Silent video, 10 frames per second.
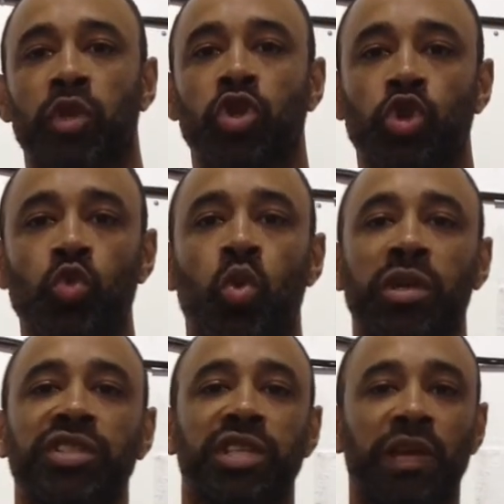You
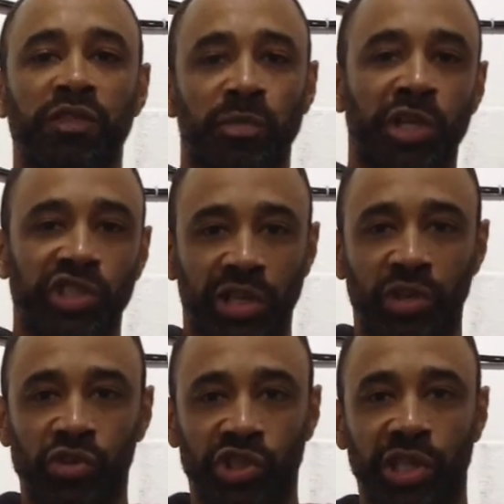want to save as much
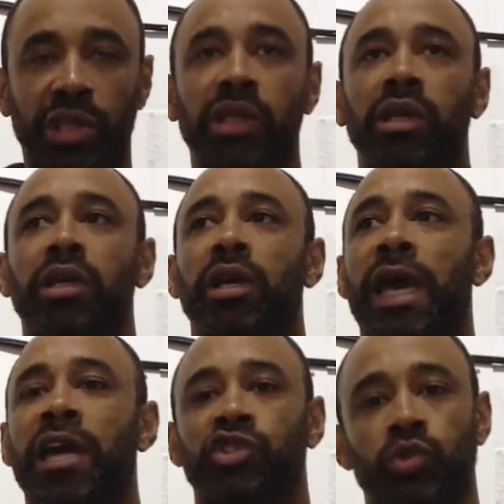energy
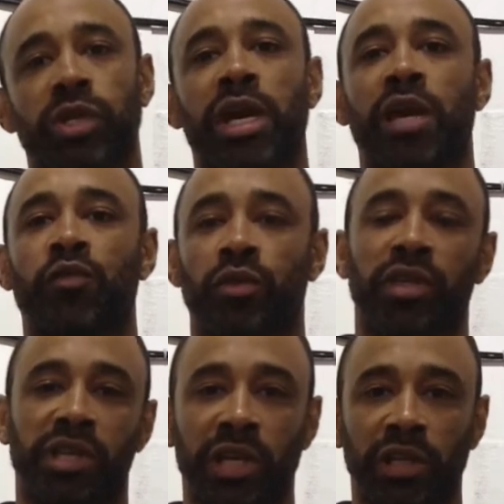as you can for the
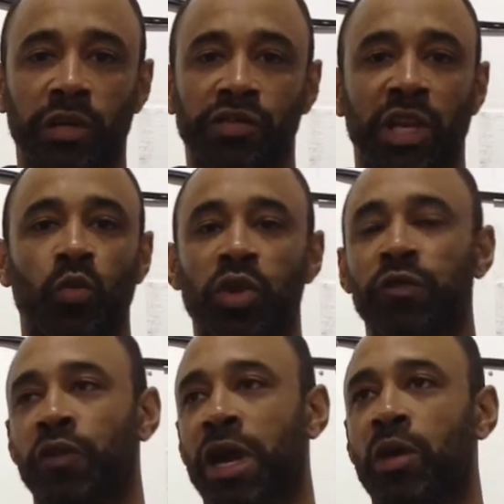deadlifts, and we
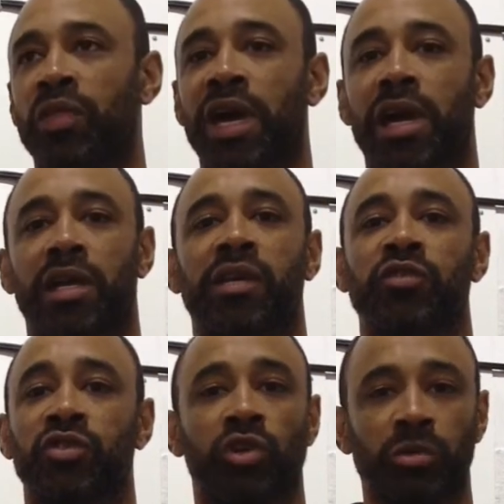found that in
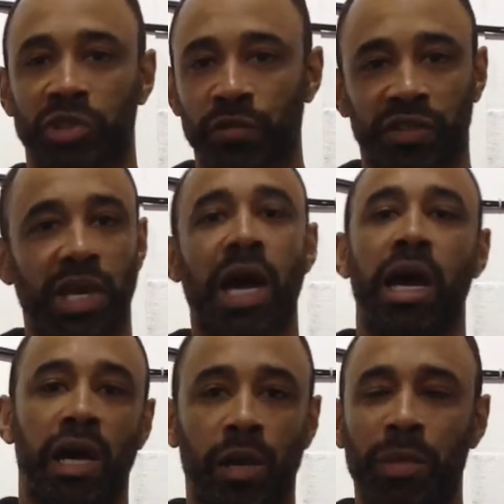terms of
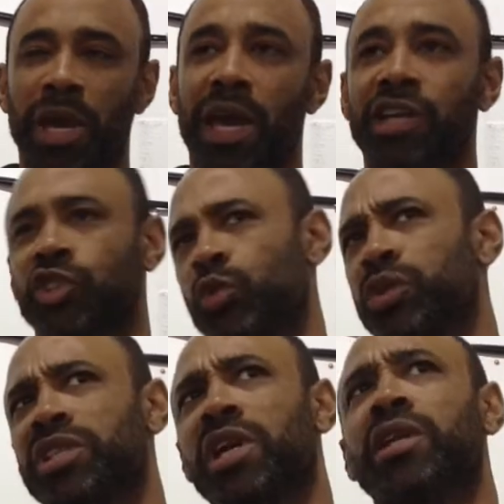time, actually we
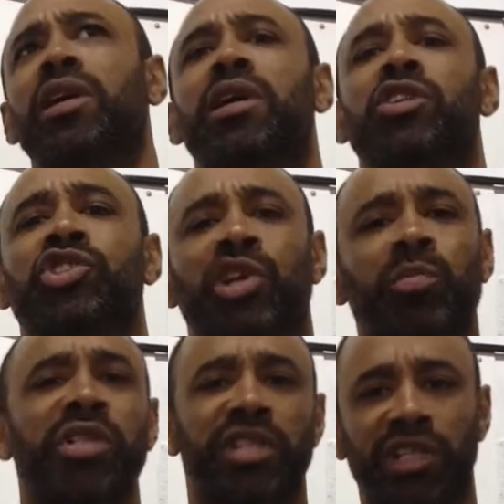said
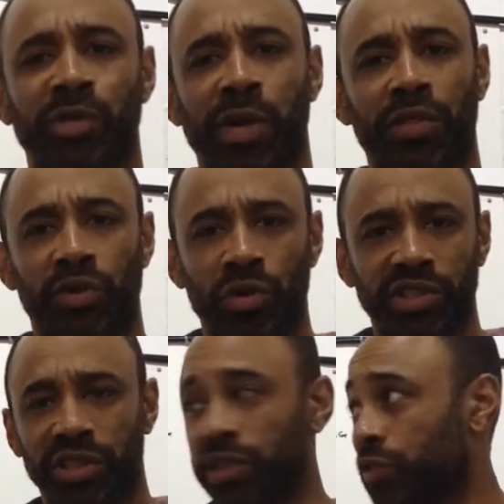jumping takes about 30
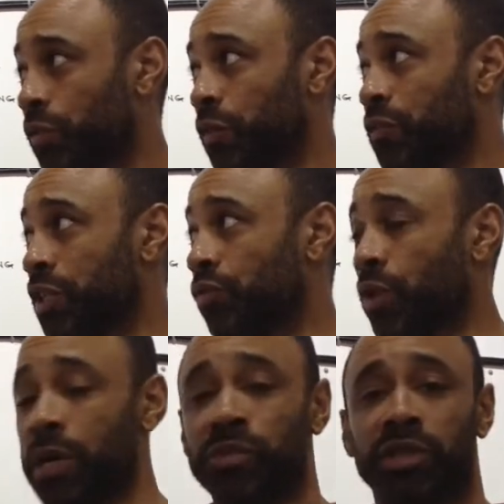seconds for 15
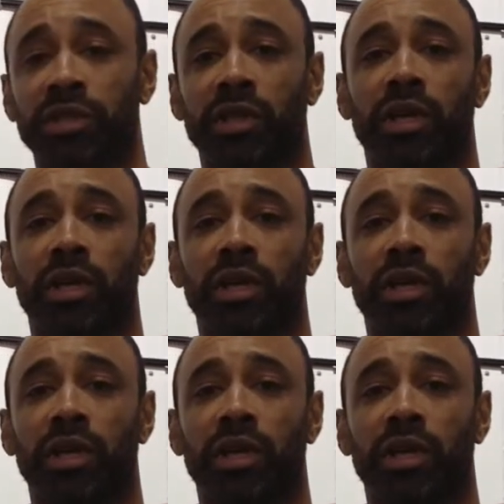reps,